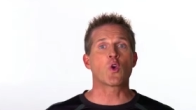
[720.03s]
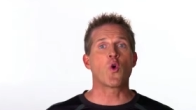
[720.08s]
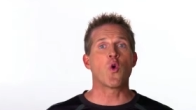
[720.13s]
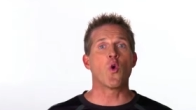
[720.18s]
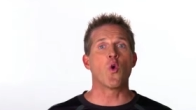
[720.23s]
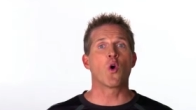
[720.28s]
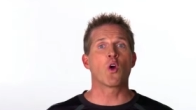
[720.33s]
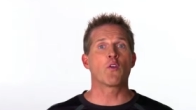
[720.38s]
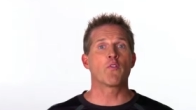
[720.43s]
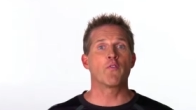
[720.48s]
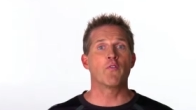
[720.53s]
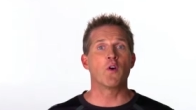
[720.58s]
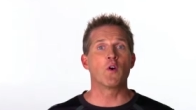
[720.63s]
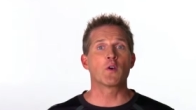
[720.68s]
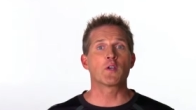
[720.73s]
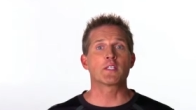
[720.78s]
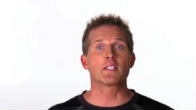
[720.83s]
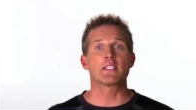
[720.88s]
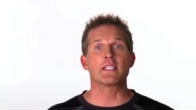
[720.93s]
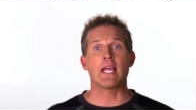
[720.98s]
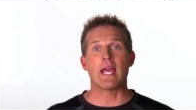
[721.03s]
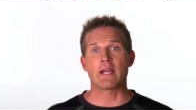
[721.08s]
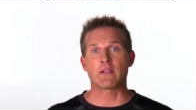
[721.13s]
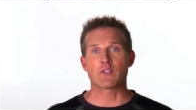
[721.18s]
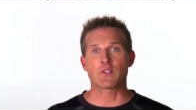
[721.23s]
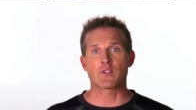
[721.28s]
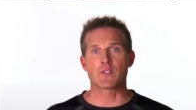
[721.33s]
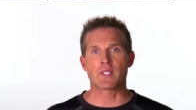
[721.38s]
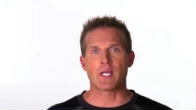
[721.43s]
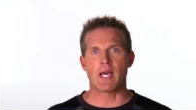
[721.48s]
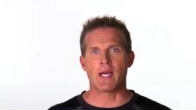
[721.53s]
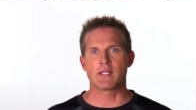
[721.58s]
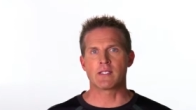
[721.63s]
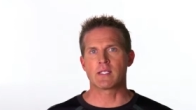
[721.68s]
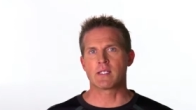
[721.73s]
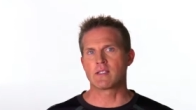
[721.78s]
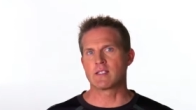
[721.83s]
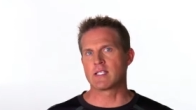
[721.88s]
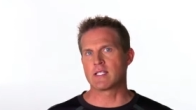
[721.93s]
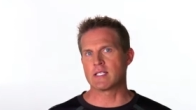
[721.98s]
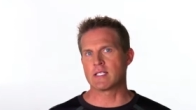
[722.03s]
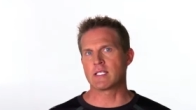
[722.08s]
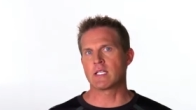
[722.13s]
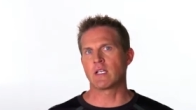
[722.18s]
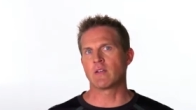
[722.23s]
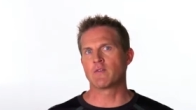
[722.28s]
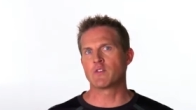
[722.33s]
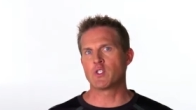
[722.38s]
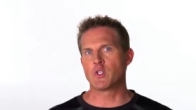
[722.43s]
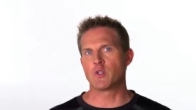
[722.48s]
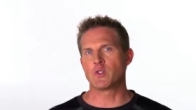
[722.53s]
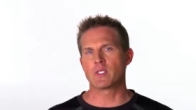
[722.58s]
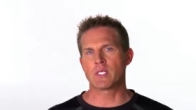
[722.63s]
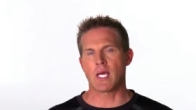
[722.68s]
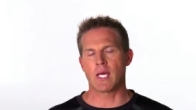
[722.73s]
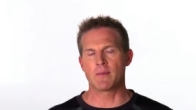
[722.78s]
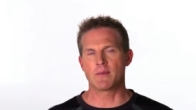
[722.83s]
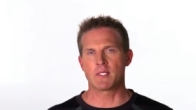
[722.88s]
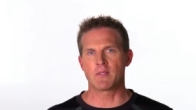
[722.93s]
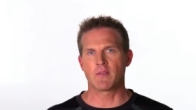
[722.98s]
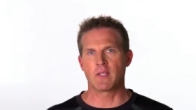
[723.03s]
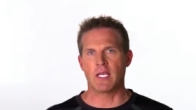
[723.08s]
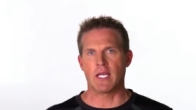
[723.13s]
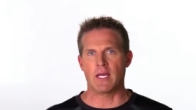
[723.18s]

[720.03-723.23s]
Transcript: core focused exercise consisting of two types of